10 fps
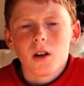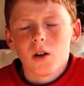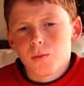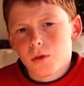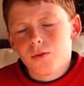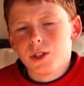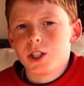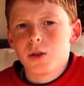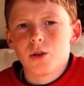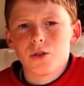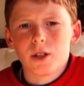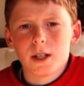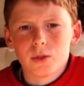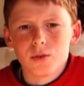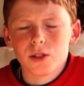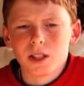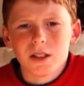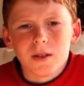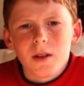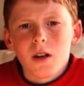I'll put a video on how to
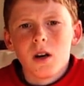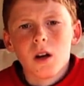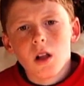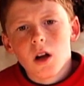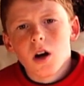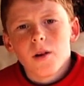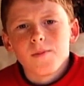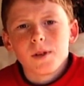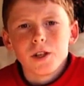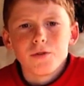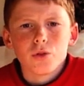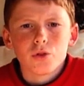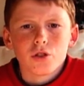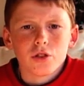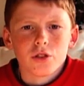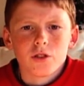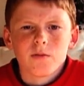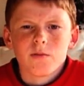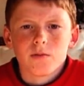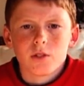fix it. But if yours
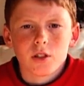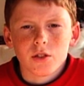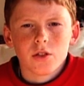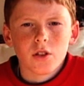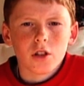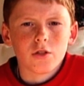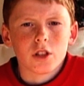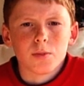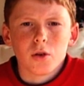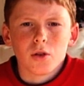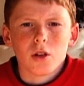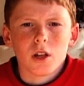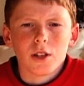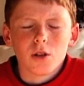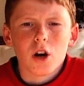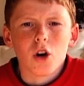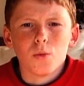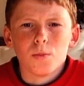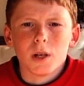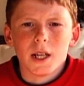just doesn't start to respond, like your
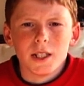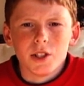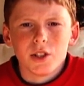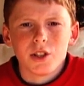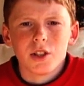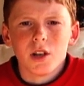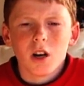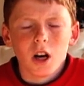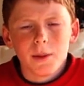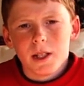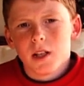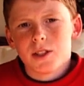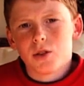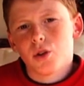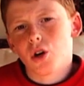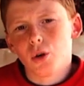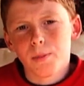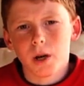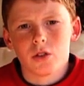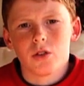home page, like your
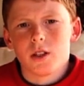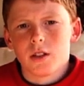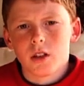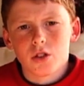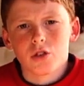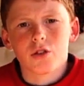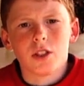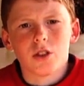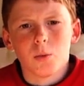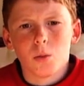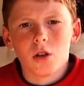home button and touch screen don't